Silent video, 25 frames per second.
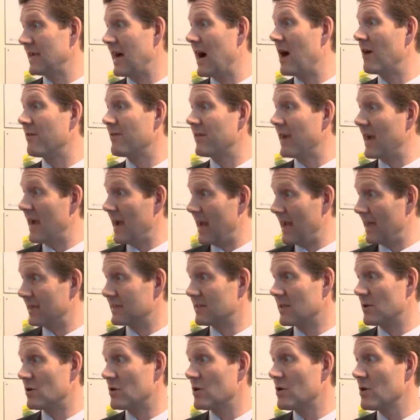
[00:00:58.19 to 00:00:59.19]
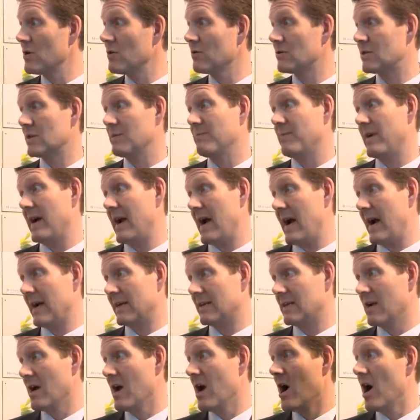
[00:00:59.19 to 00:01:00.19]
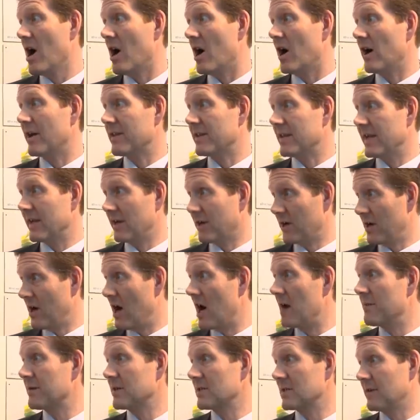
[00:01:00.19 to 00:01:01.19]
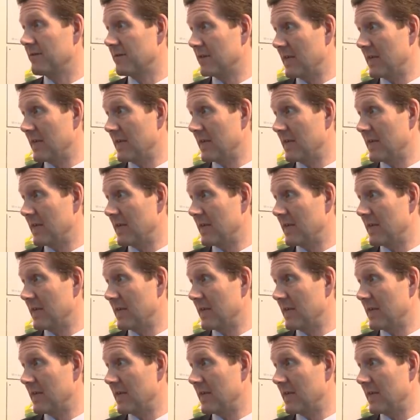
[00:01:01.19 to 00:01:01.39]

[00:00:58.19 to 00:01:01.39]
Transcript: Now that has a huge impact on the economics of